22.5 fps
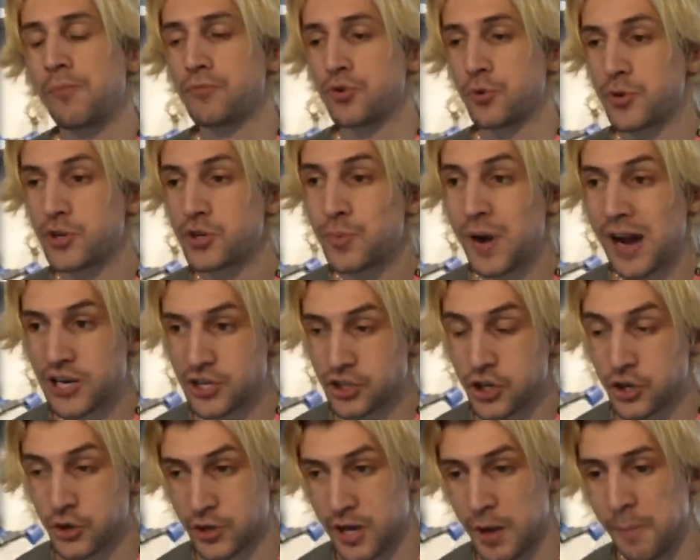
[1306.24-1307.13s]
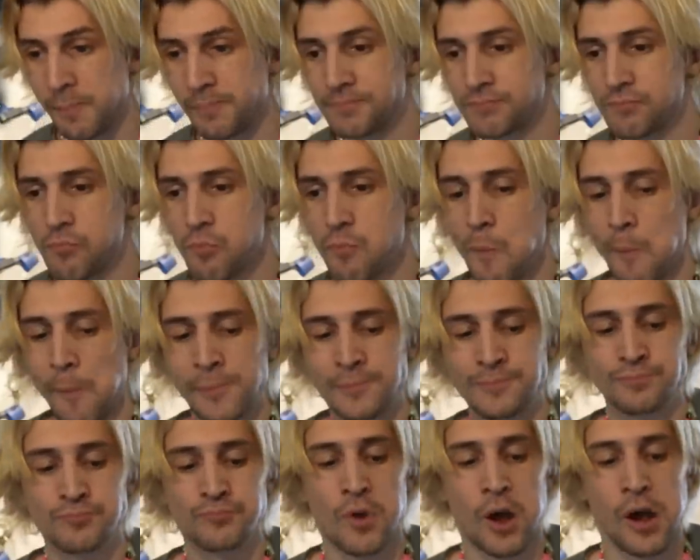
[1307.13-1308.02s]
Reason why it's good, okay?
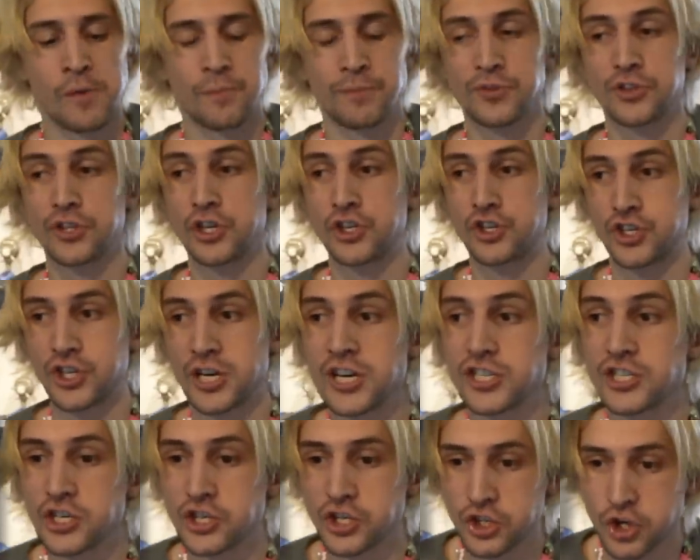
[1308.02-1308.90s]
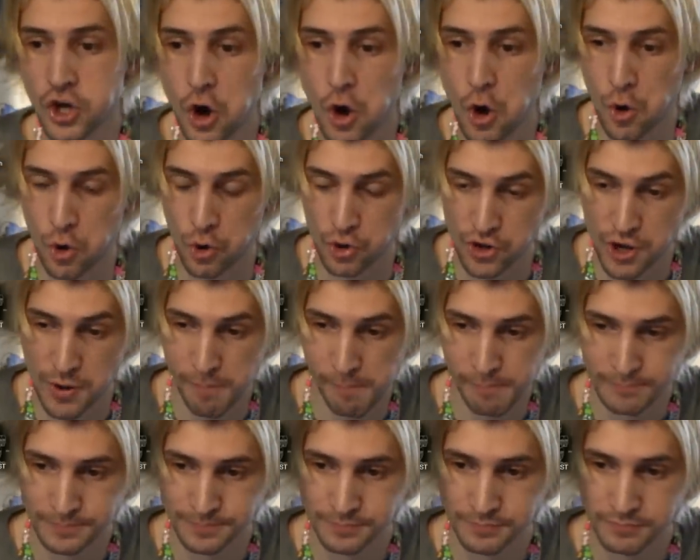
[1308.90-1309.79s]
The cheese is cold.
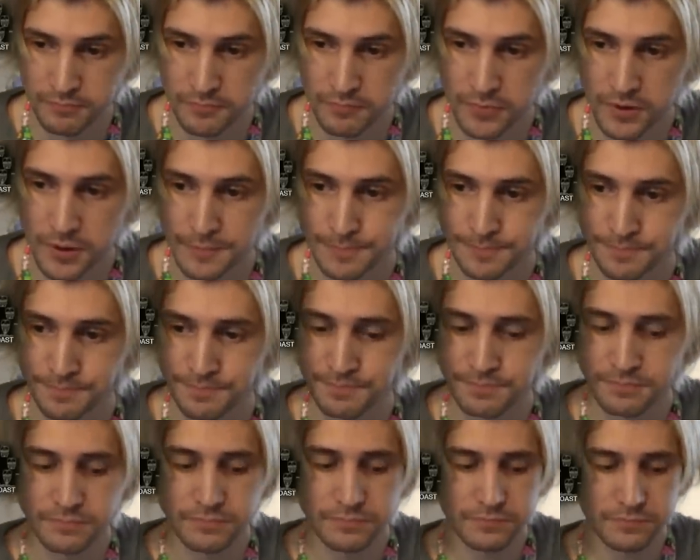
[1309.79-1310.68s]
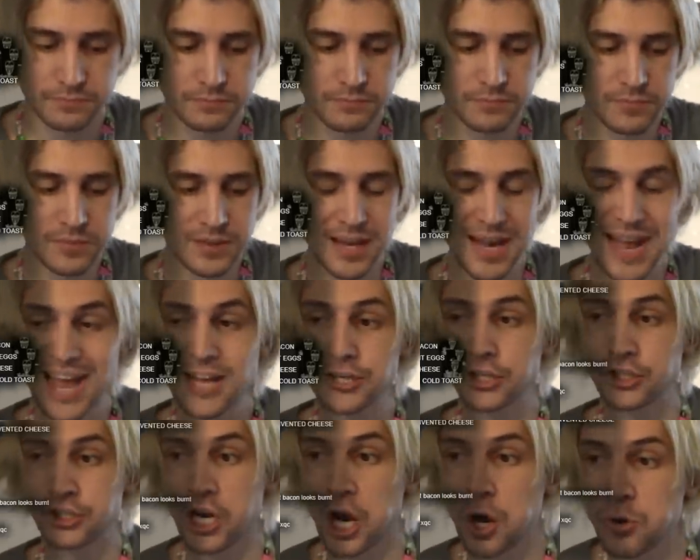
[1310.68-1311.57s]
Is and
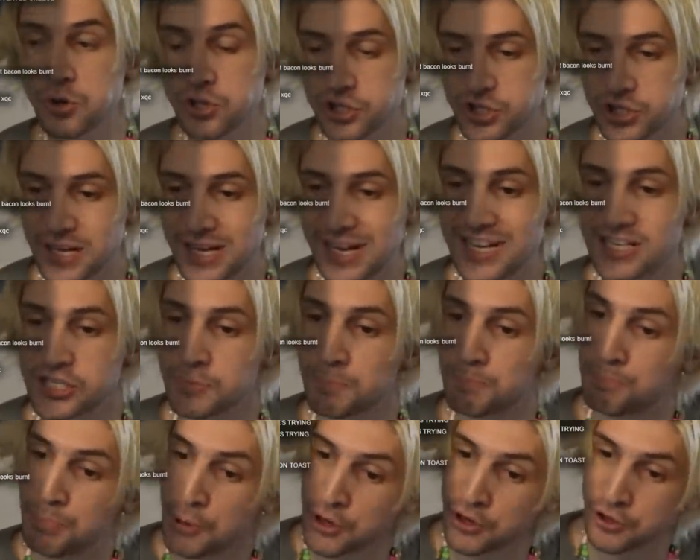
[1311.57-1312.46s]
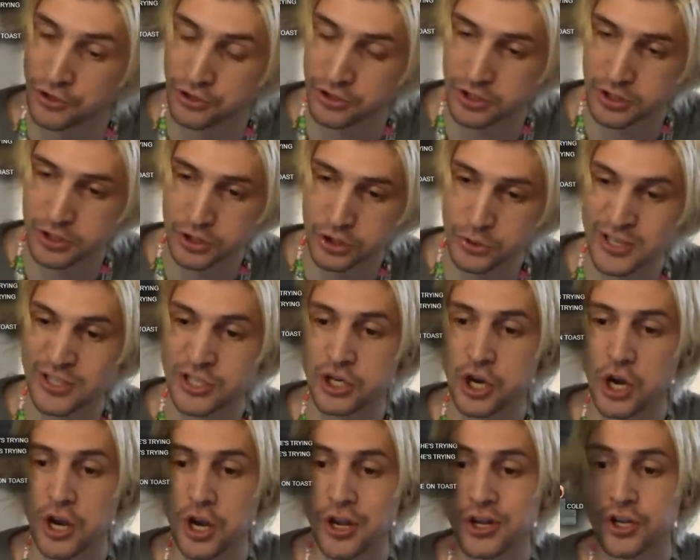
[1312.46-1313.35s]
the toast is burnt, so
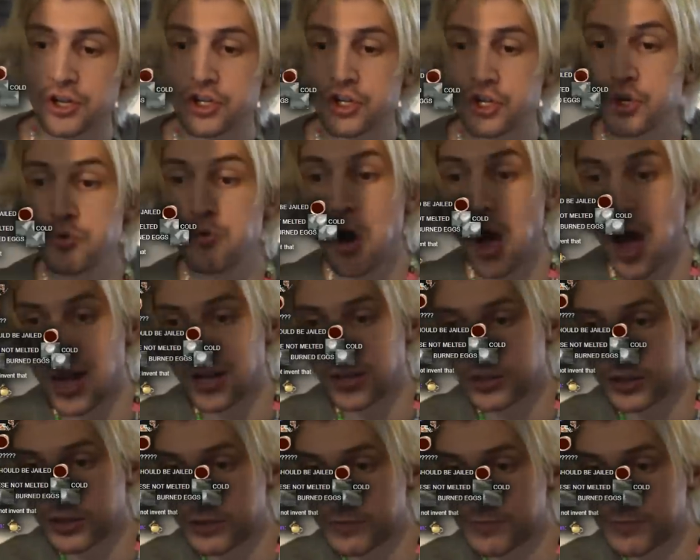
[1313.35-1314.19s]
it's too hot.